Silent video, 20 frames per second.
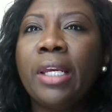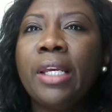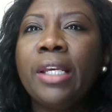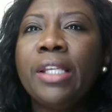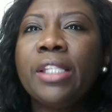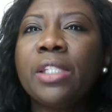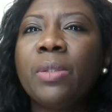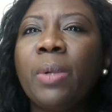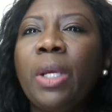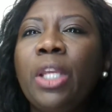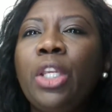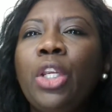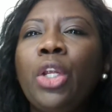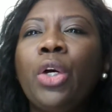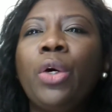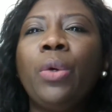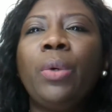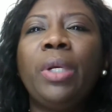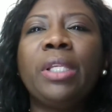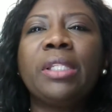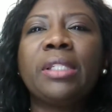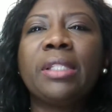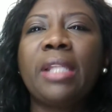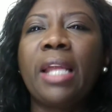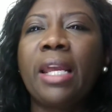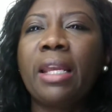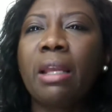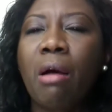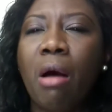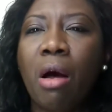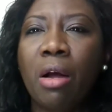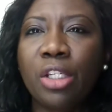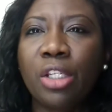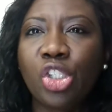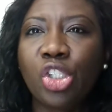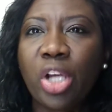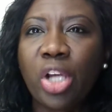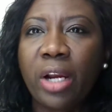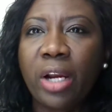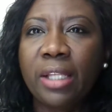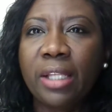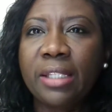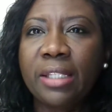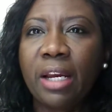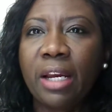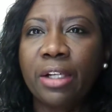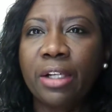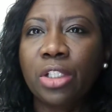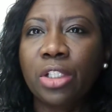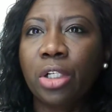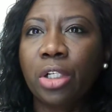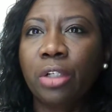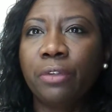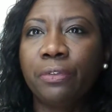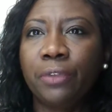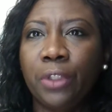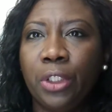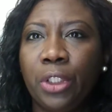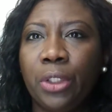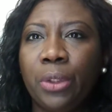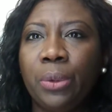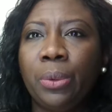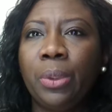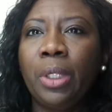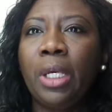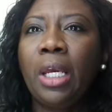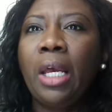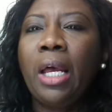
So I know it's like uncharted territory for you.